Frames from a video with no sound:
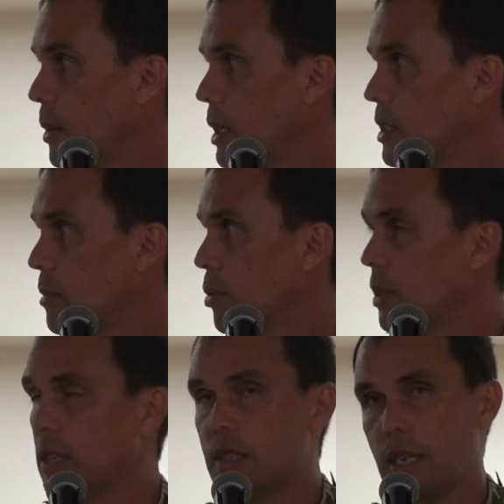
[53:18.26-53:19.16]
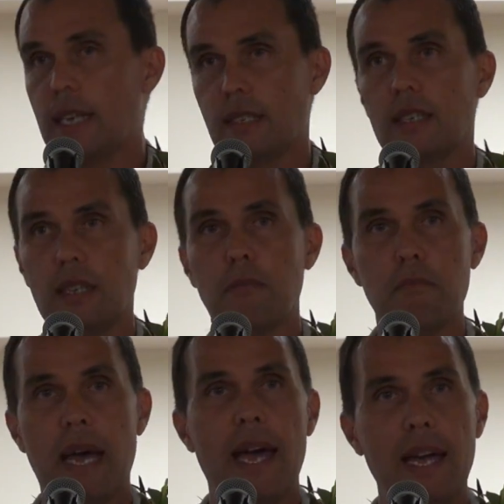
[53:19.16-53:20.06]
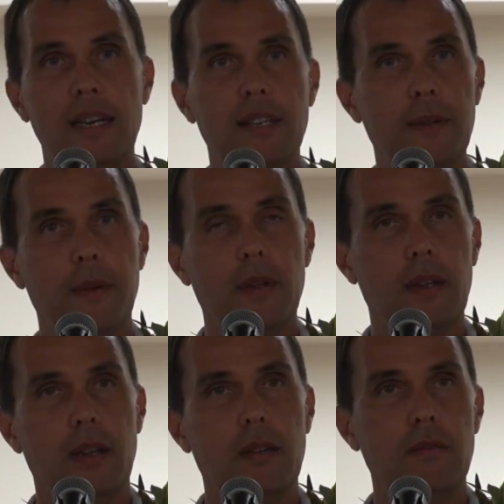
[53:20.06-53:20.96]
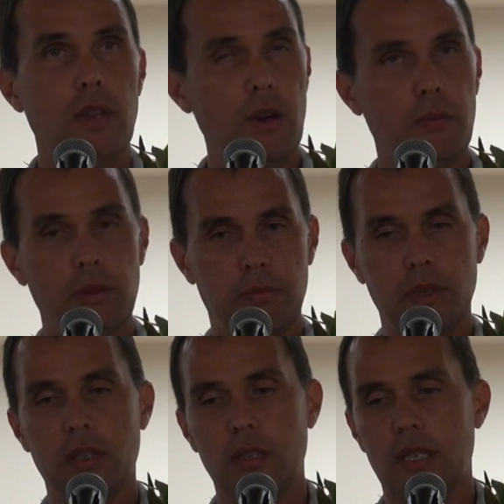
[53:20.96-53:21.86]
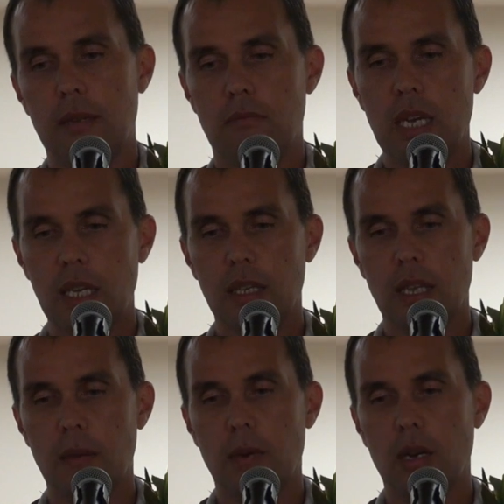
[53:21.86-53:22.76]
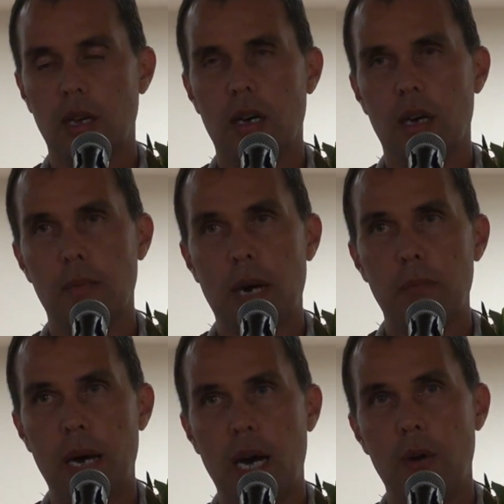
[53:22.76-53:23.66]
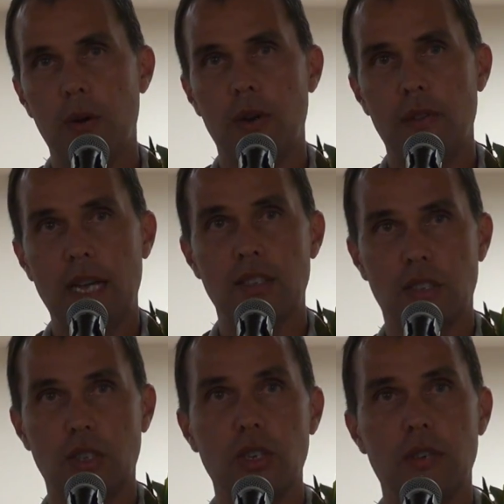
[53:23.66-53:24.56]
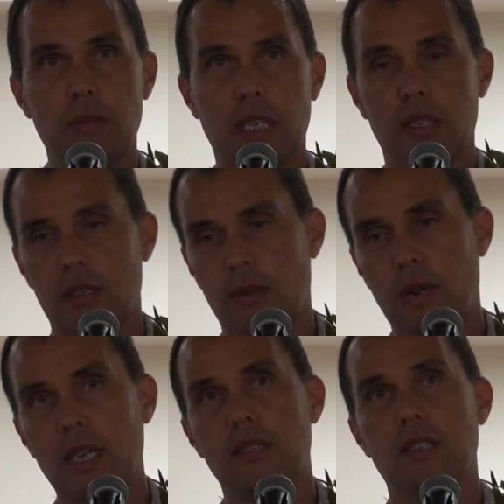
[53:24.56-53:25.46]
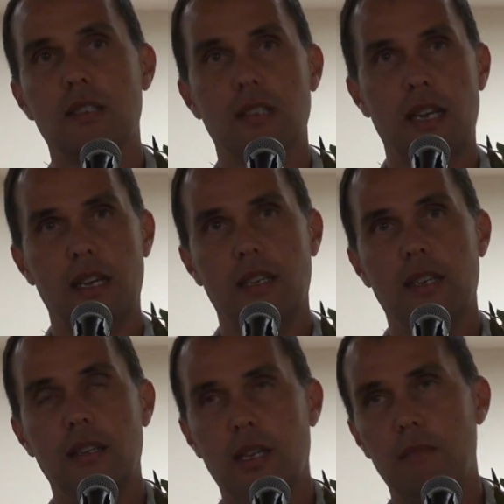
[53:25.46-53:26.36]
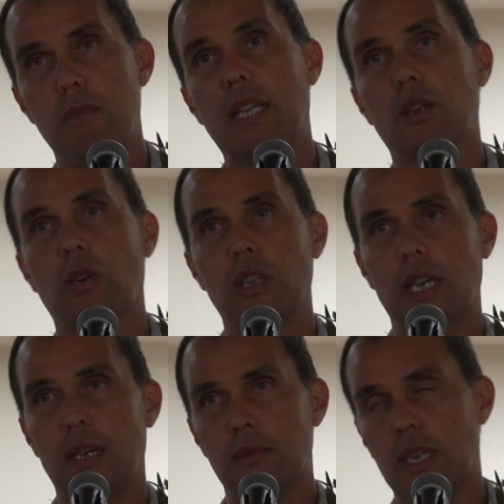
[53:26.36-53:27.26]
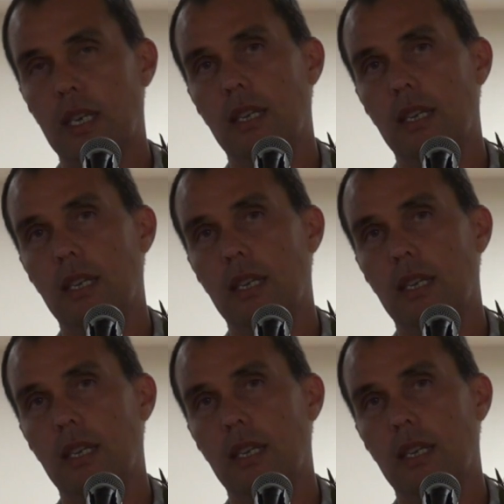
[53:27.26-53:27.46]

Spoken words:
Isn't politicizing them bad? No, but making them about power, that's good, because Hawaiians can say, they can make their claims, they